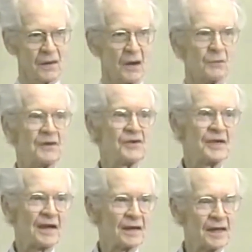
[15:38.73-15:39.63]

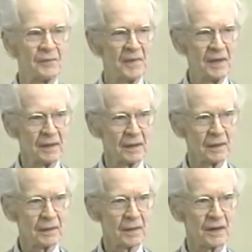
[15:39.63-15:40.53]
originated in
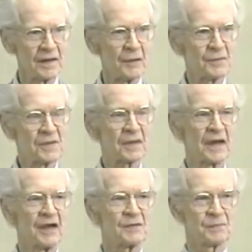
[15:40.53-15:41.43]
me. And that was the
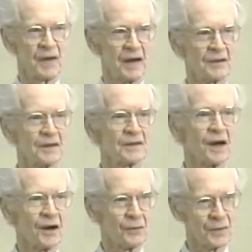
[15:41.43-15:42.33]
case prior to
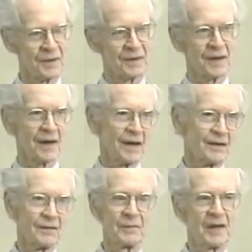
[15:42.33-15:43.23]
Darwin
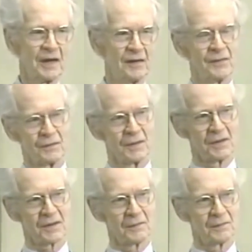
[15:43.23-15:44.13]
and
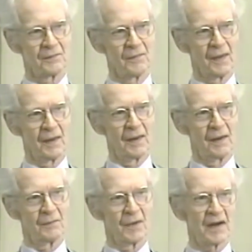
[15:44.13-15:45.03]
behaviorism.
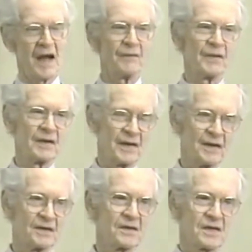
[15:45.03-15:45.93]
But having
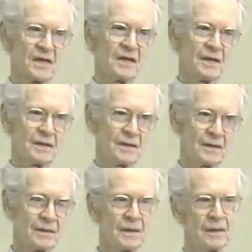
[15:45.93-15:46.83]
then
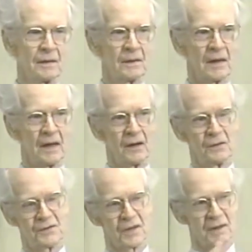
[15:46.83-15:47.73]
seen
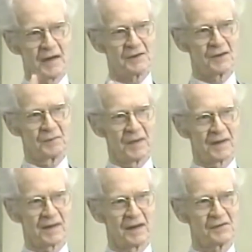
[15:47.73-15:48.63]
how selection
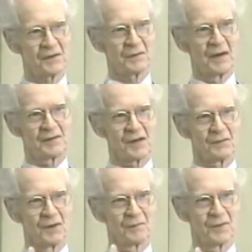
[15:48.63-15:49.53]
by
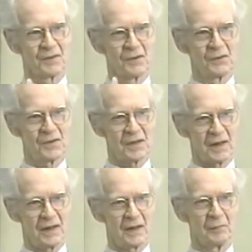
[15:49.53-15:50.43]
consequences will produce
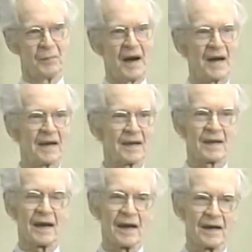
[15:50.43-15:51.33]
uh, the body
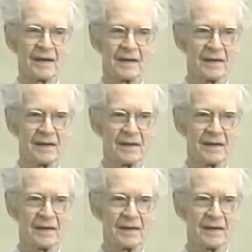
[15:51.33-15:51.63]
that I